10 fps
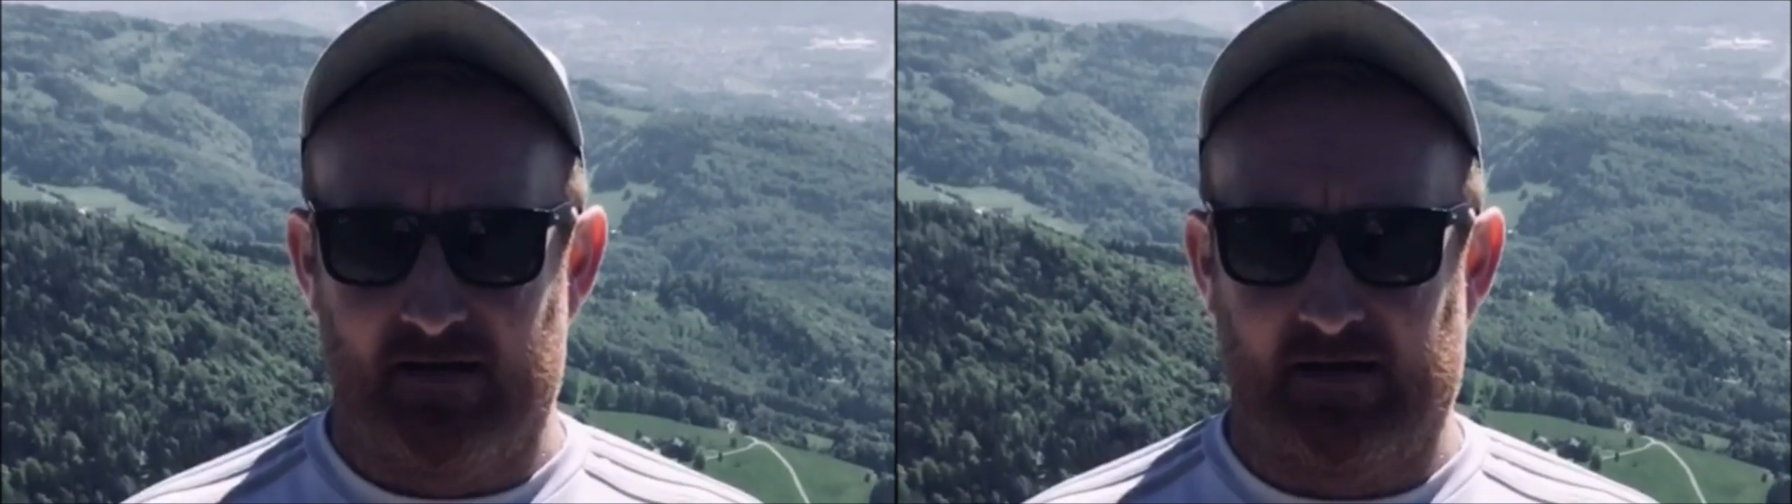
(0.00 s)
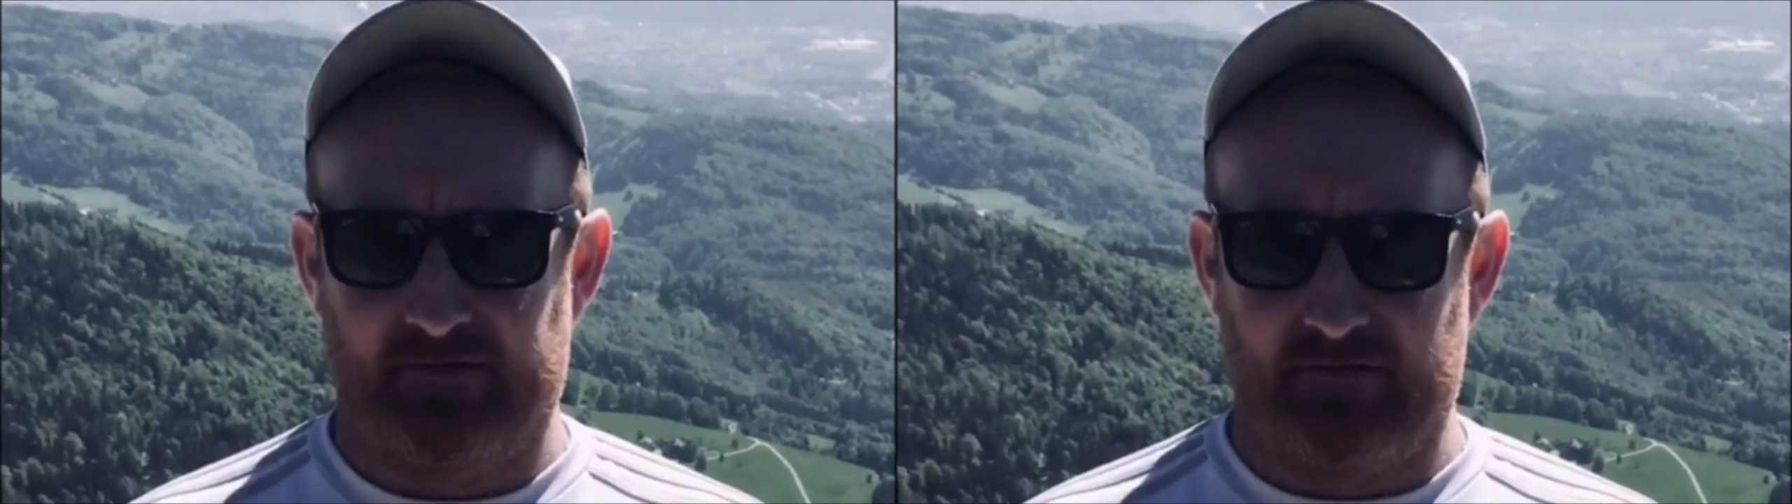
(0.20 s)

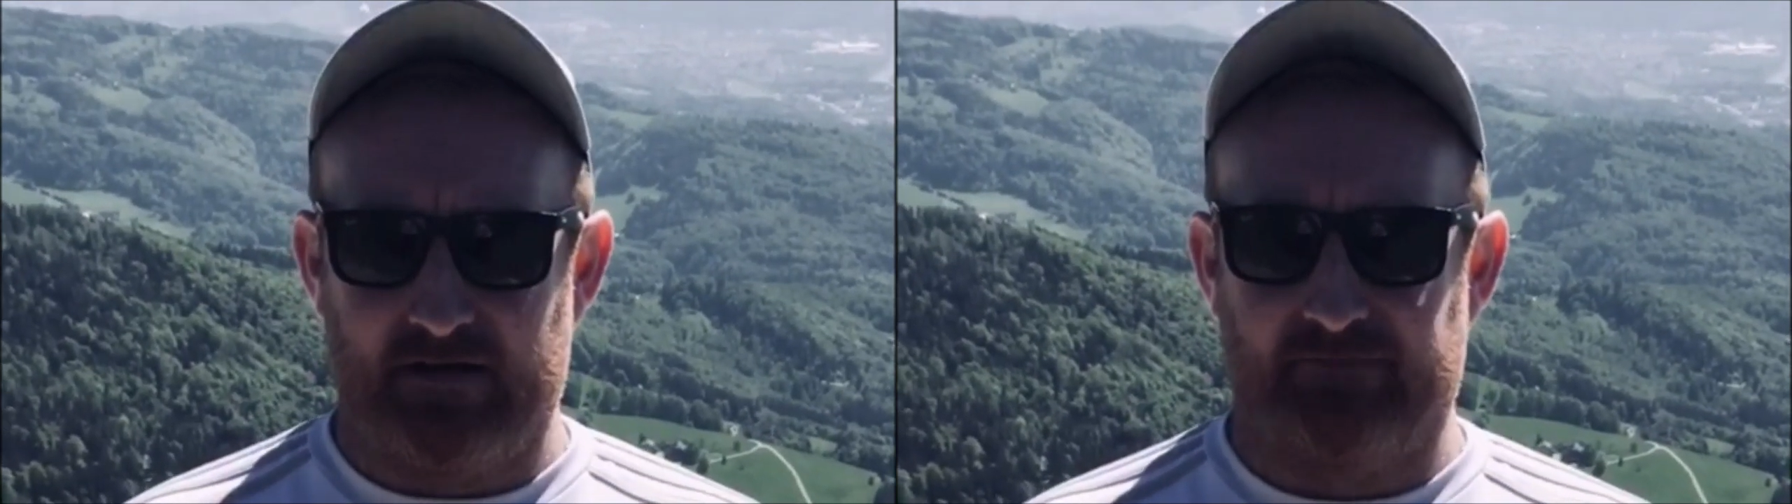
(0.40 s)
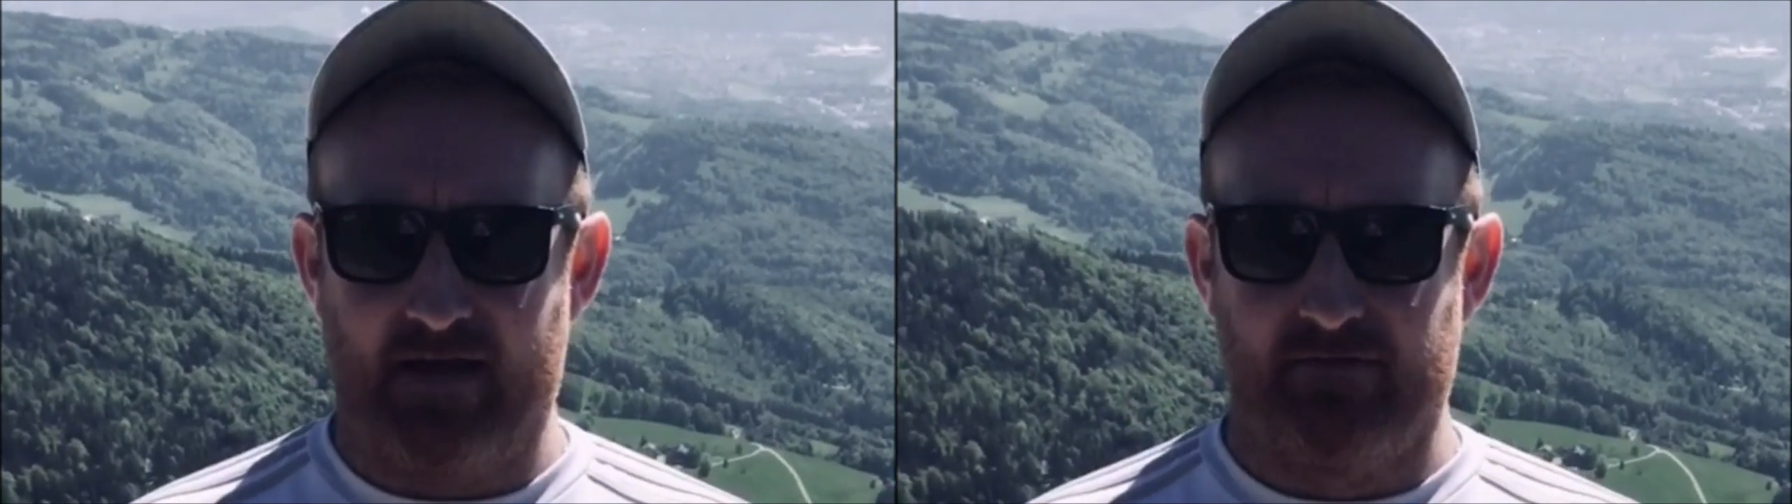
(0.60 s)
and I took
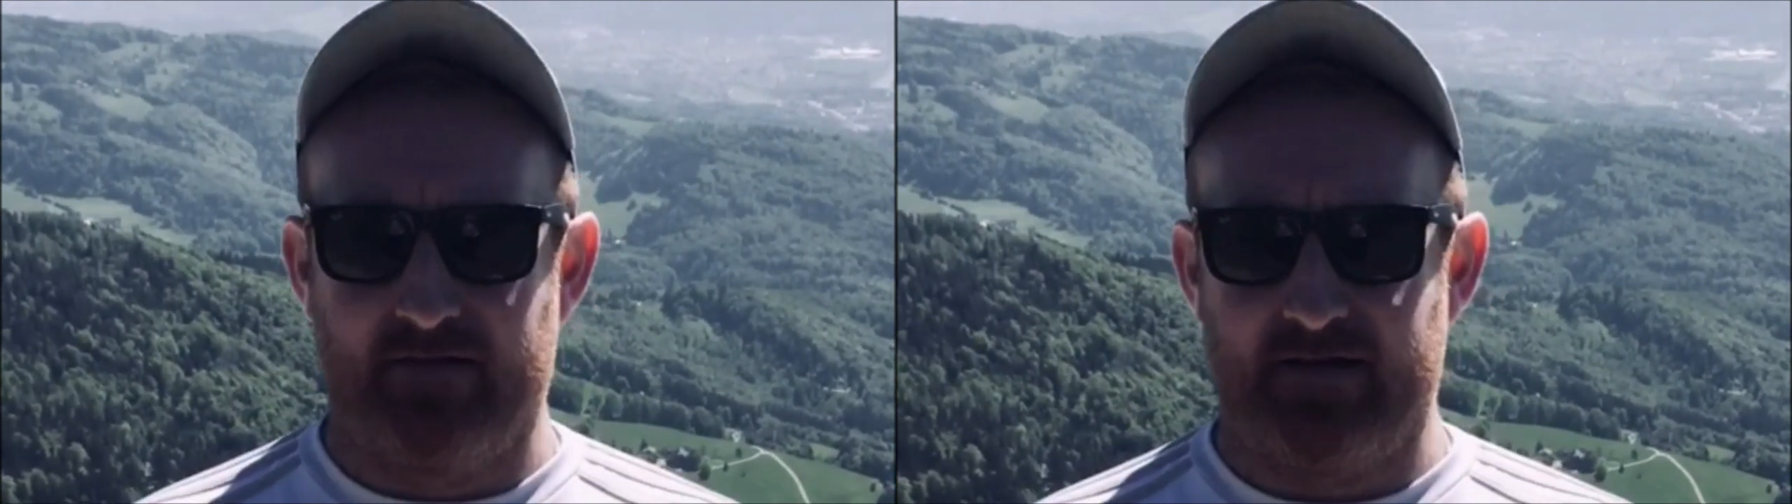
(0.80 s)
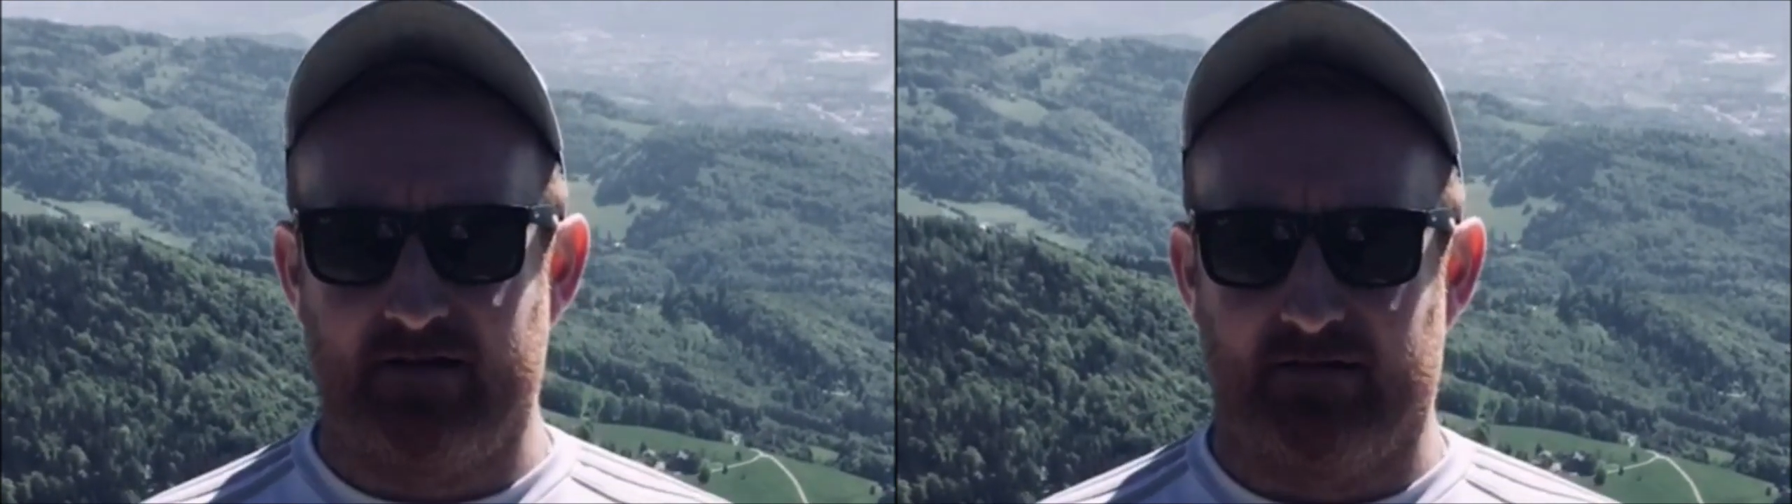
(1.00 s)
the
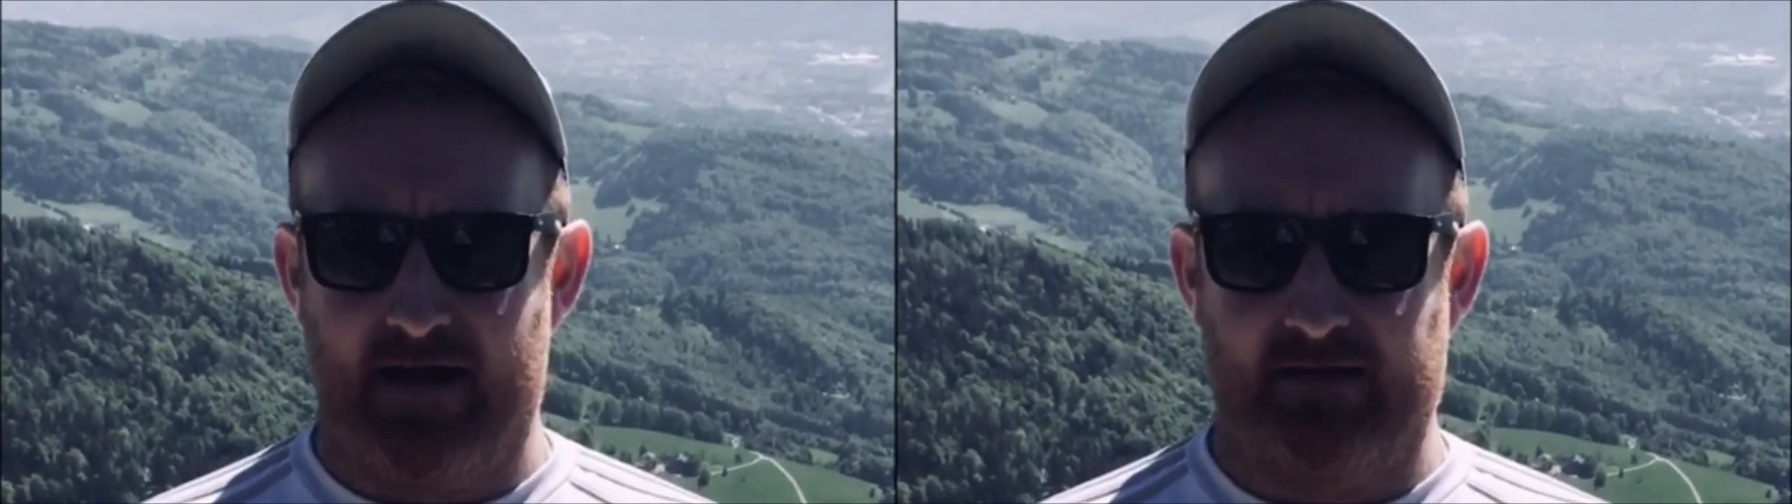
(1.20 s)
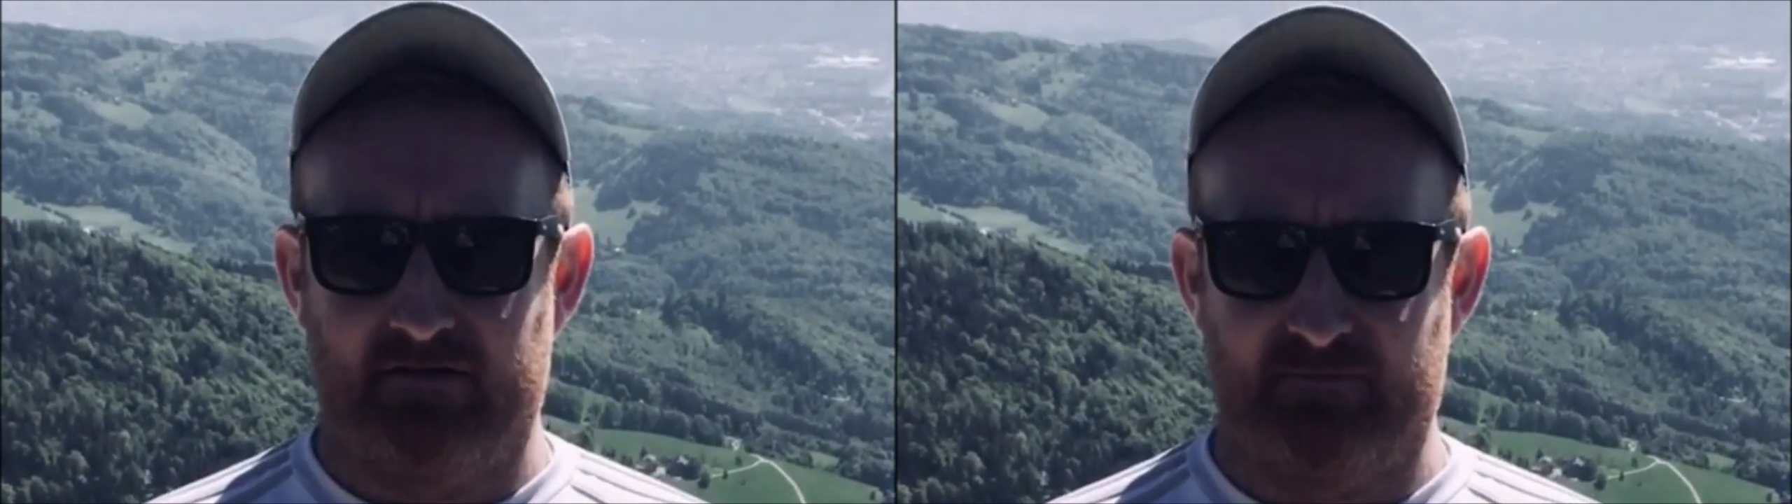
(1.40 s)
500 euro I
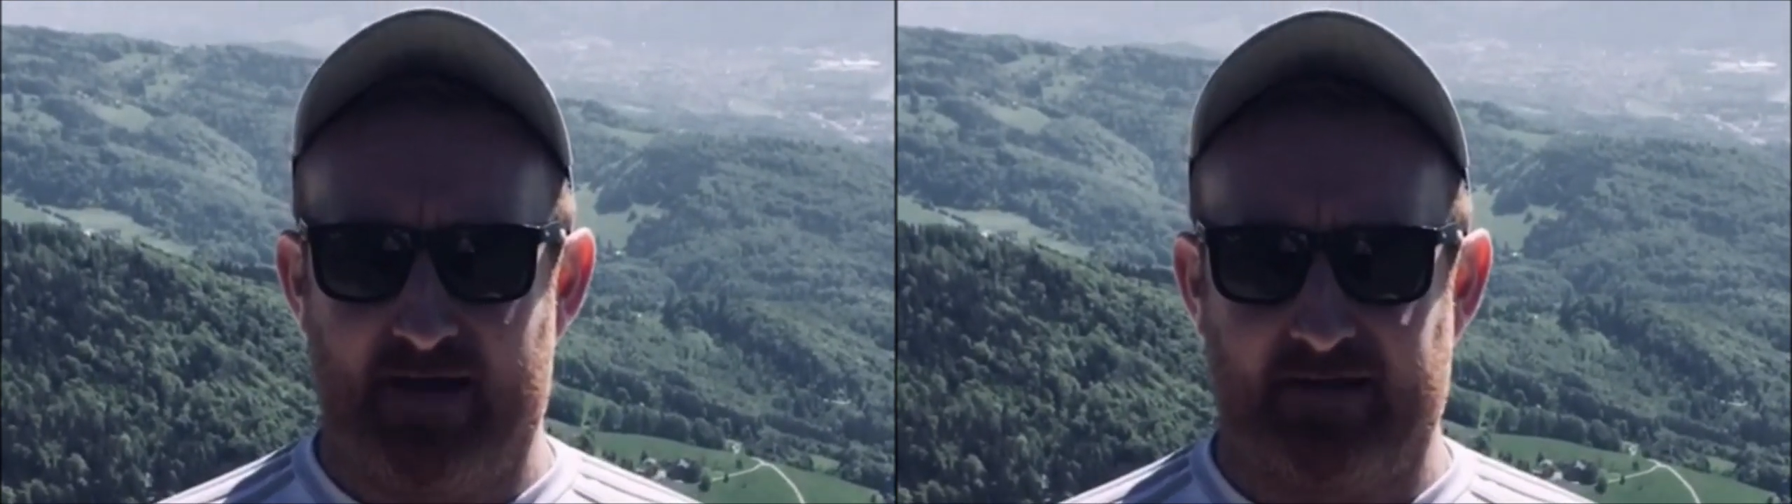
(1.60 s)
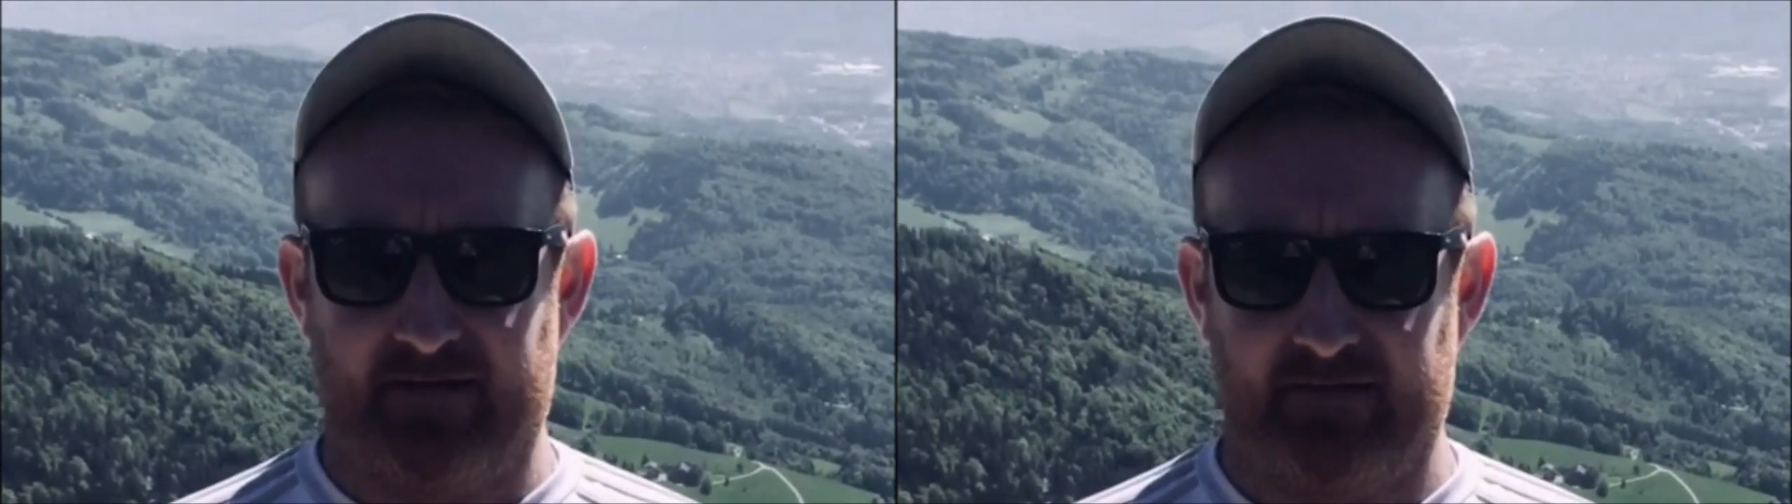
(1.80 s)
had out of the
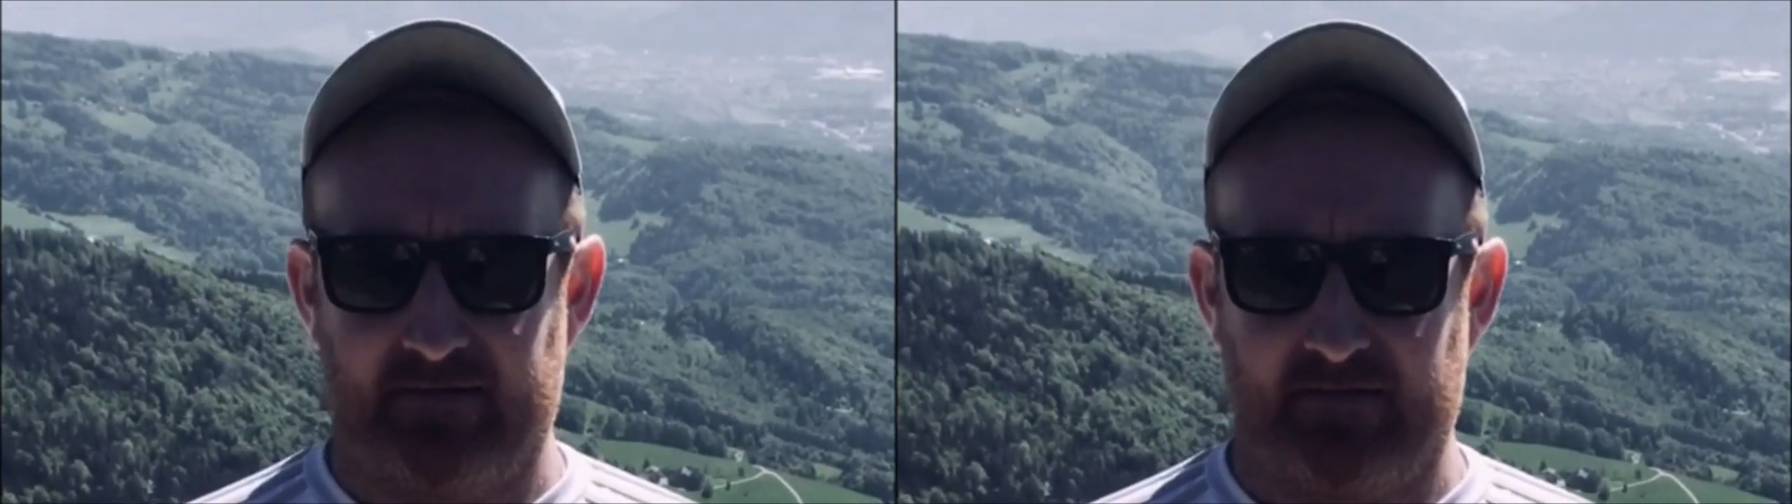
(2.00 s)
bank